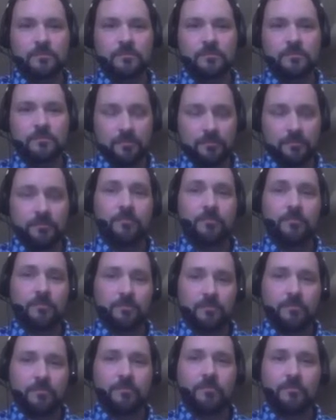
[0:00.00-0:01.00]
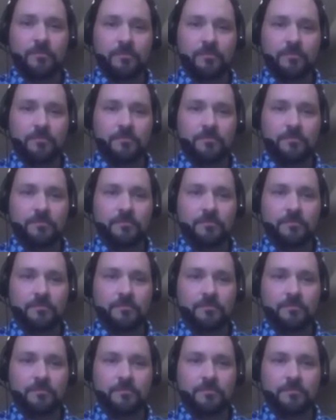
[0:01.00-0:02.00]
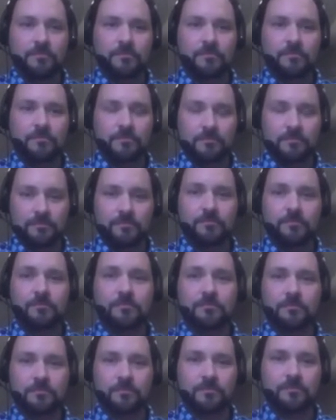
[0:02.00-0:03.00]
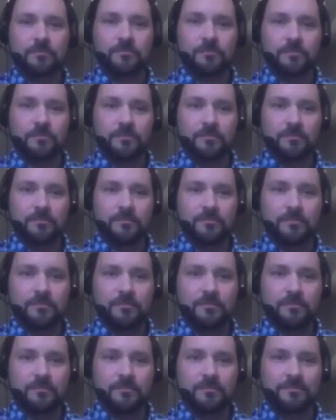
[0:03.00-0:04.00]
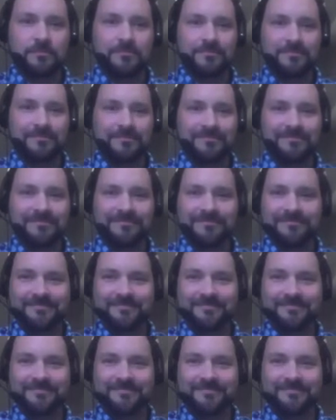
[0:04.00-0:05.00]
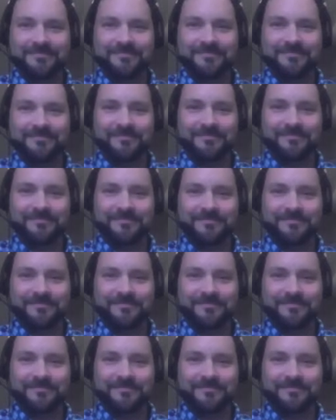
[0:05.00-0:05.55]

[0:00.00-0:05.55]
No words are spoken by the person on screen.